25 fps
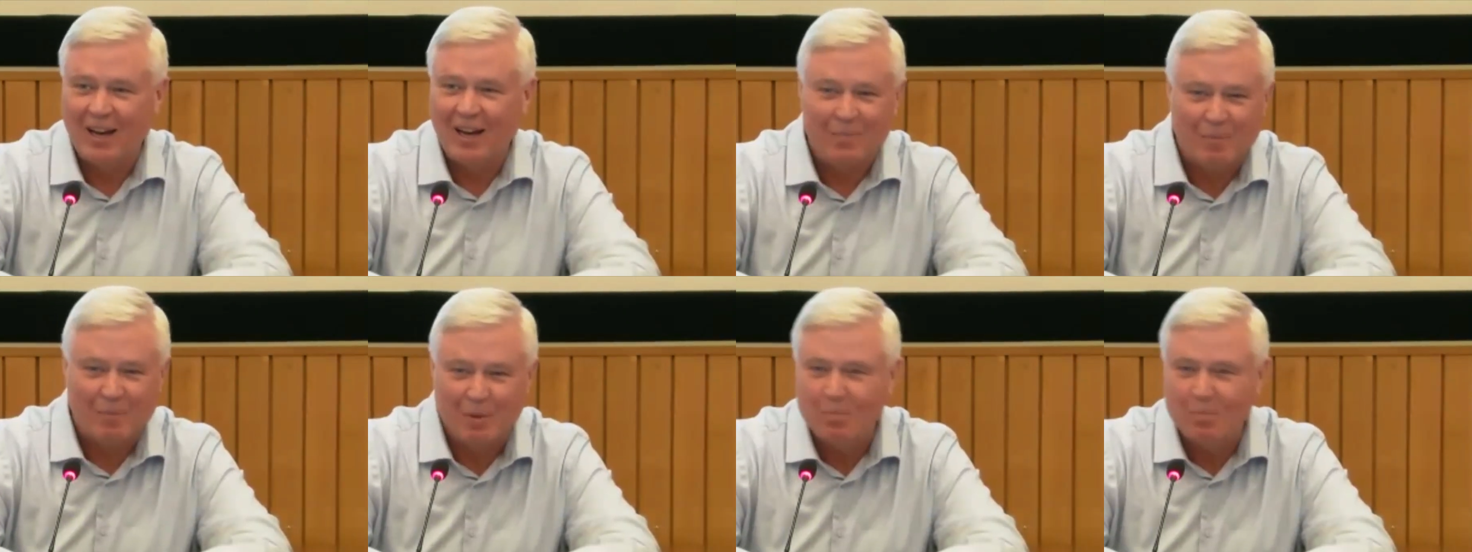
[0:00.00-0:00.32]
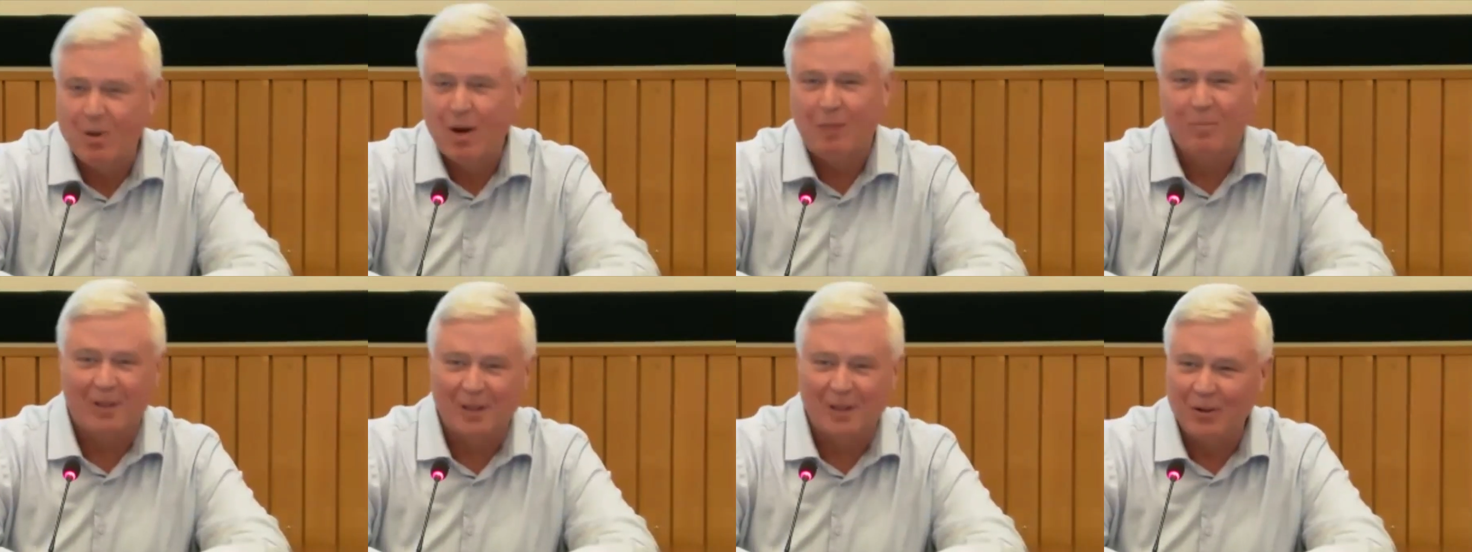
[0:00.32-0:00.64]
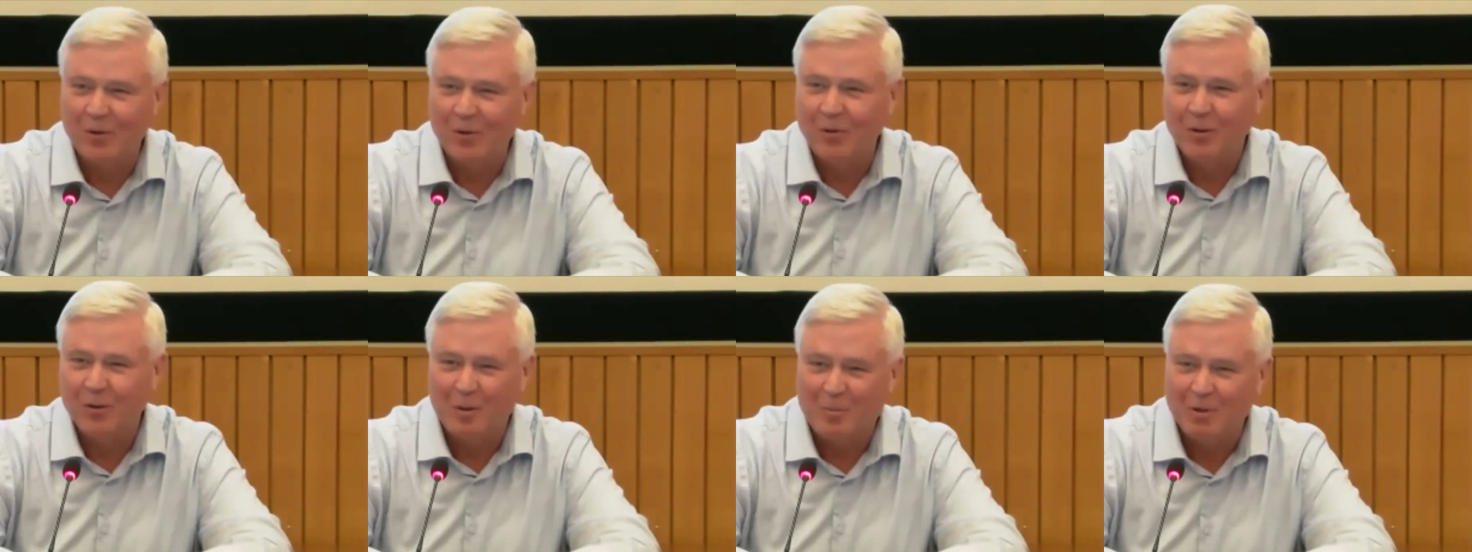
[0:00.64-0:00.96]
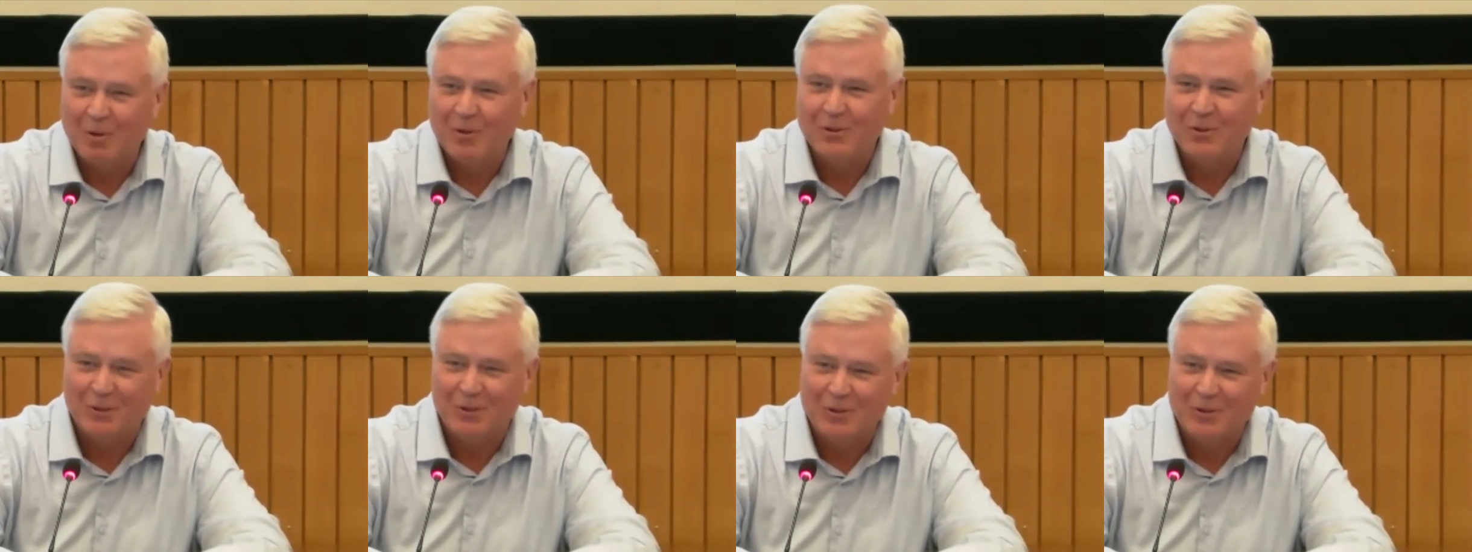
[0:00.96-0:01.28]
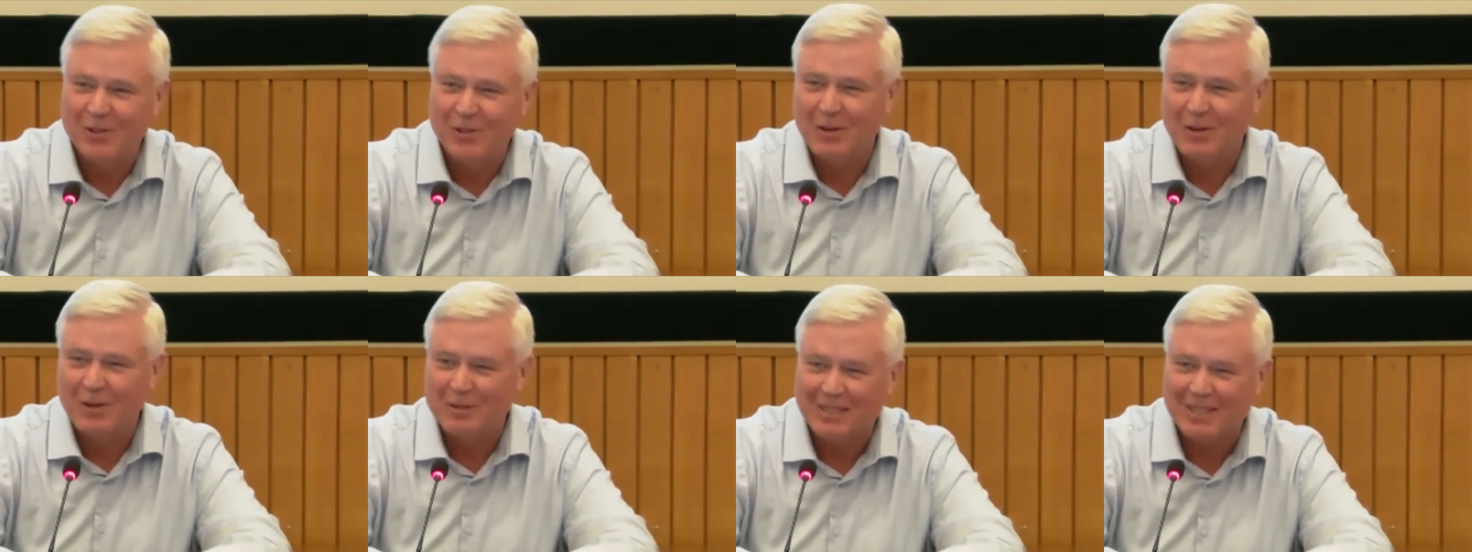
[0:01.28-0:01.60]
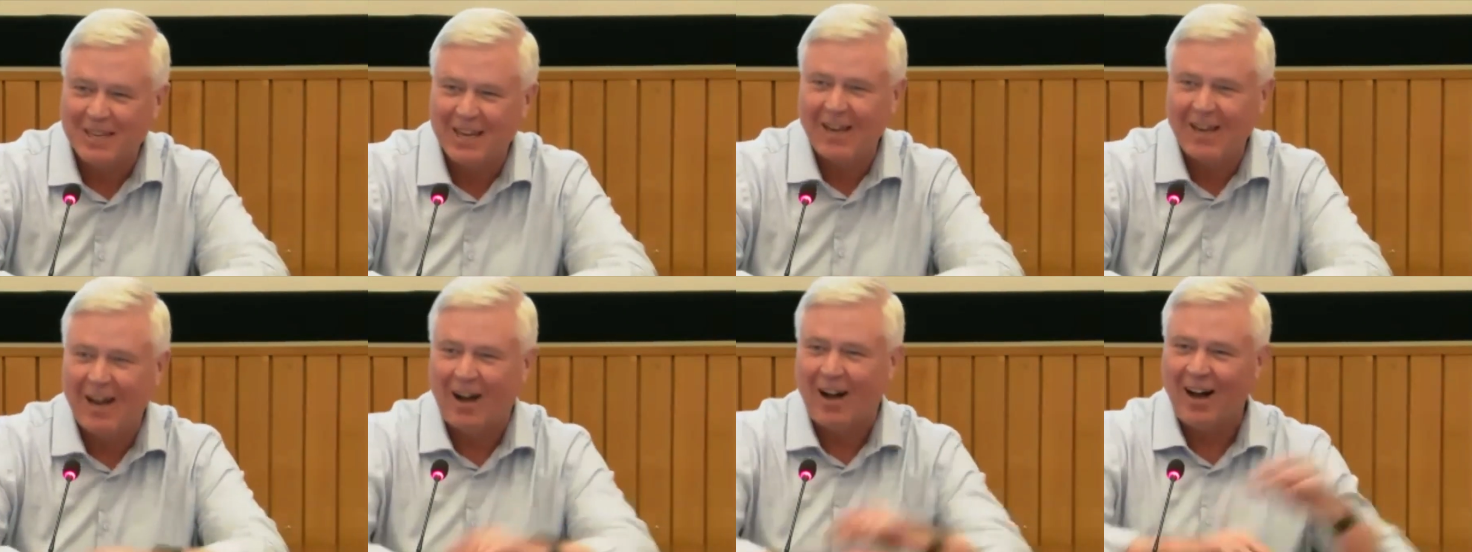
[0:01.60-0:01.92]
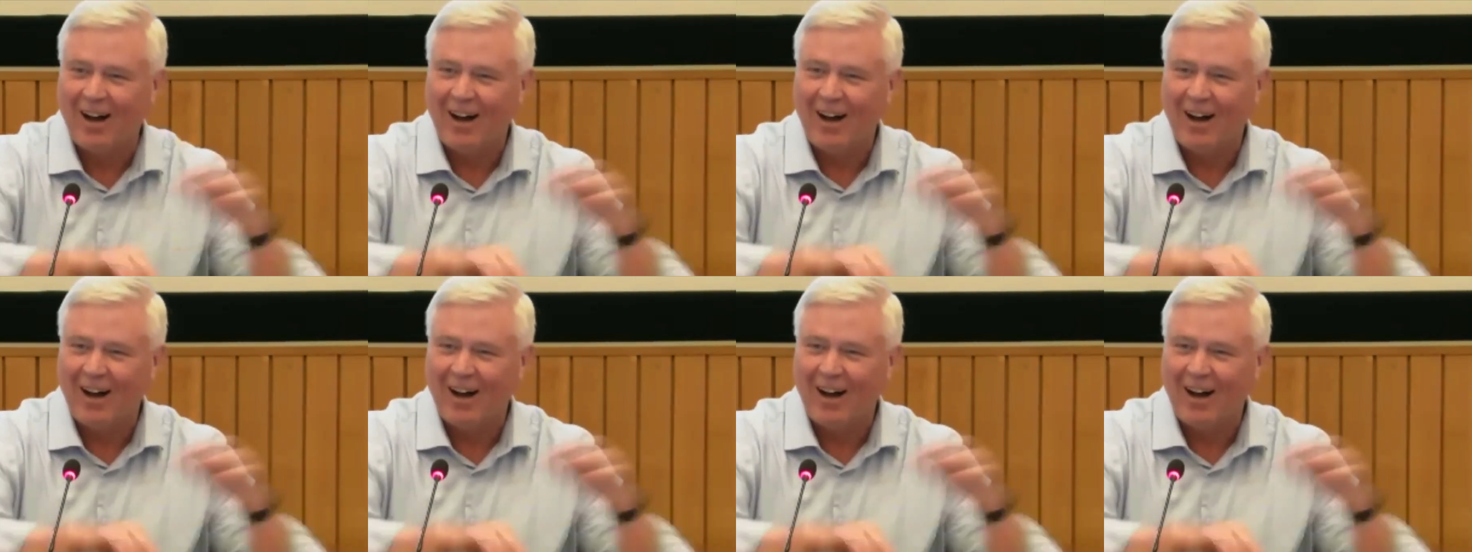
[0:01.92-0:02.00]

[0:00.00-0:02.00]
I'm probably the only person who's going to say